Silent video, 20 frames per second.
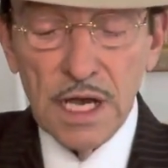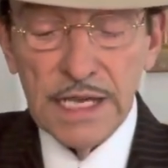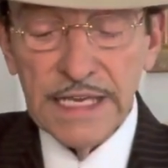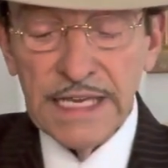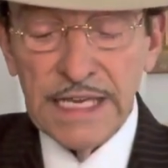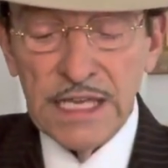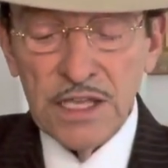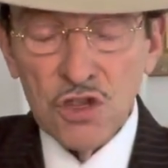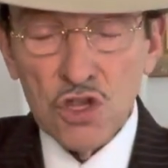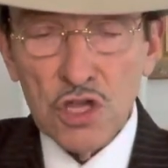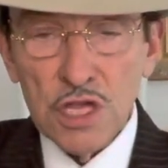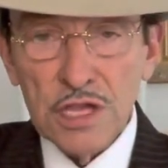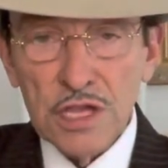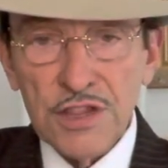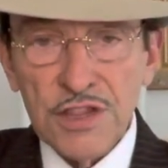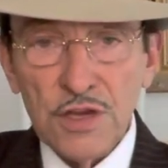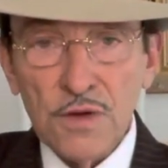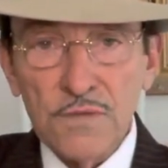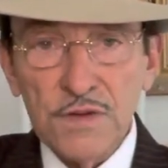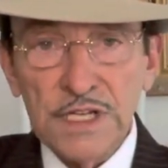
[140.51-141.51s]
Each
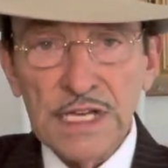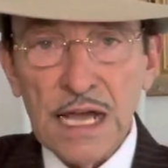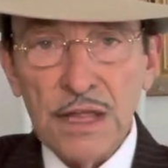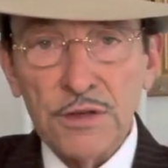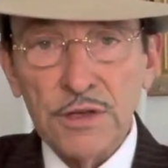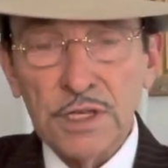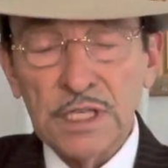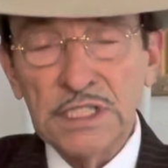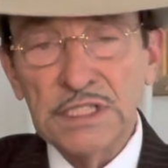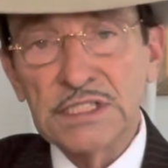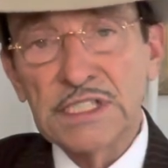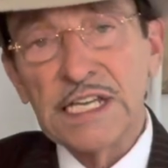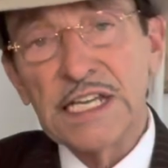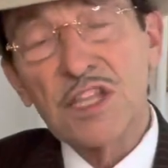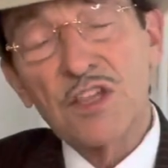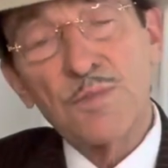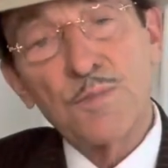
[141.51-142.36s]
silver dollar contains